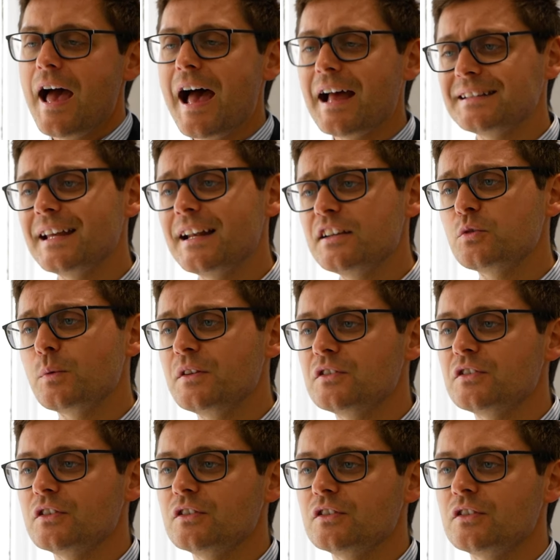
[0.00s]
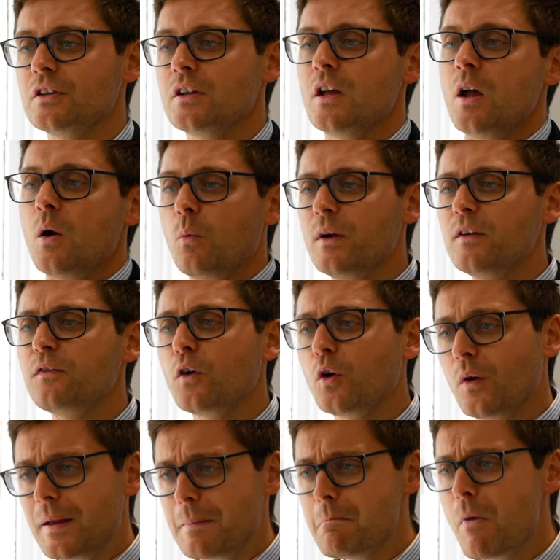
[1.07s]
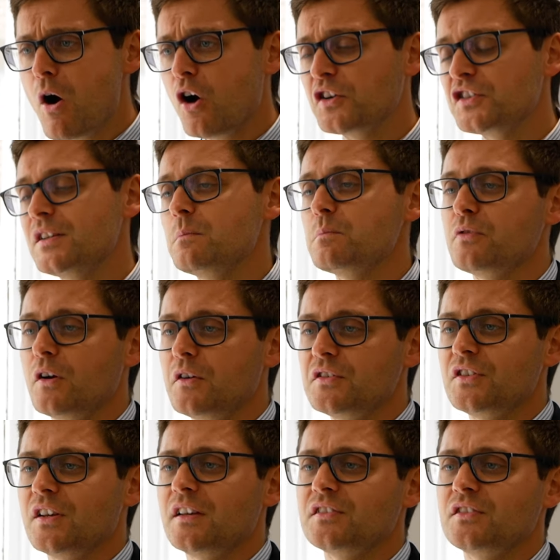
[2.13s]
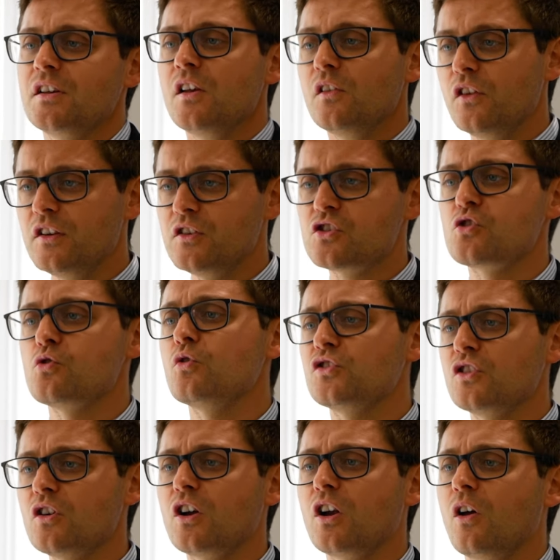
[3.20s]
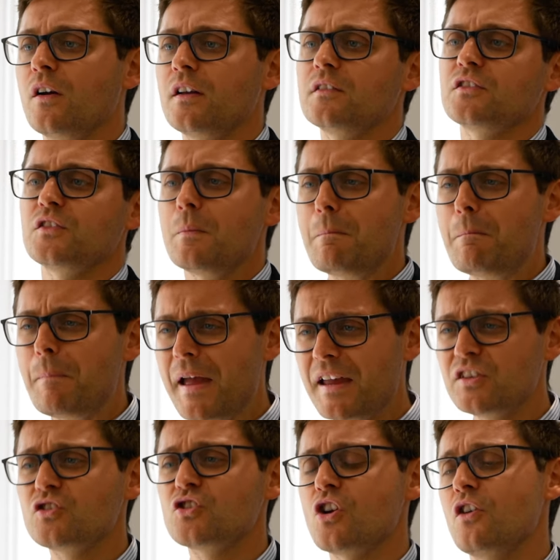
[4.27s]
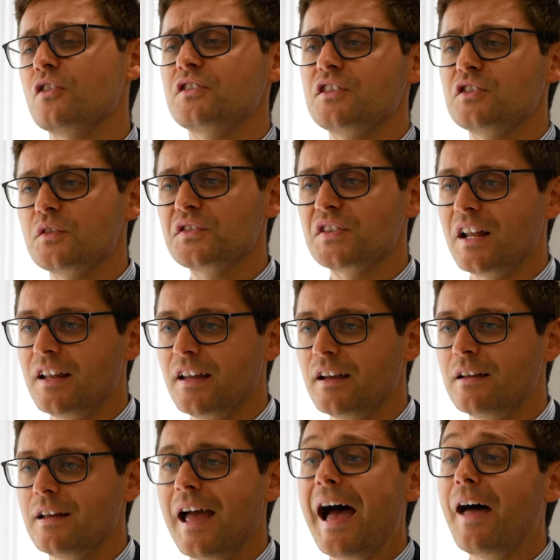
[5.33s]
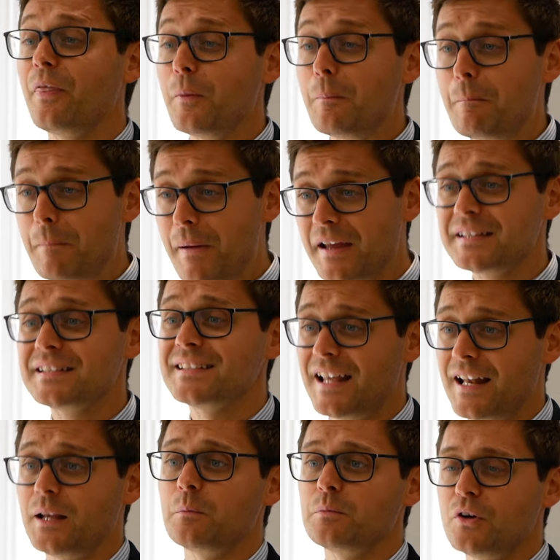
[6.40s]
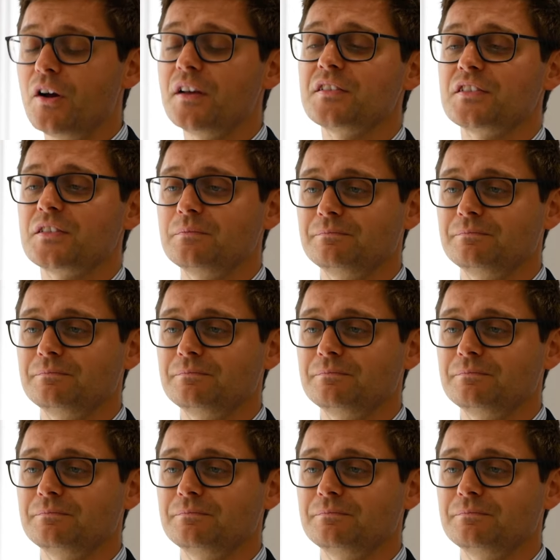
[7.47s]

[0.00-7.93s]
At Ellis Winters, we follow a marketing process that ensures our clients the best chances of selling at the best selling price.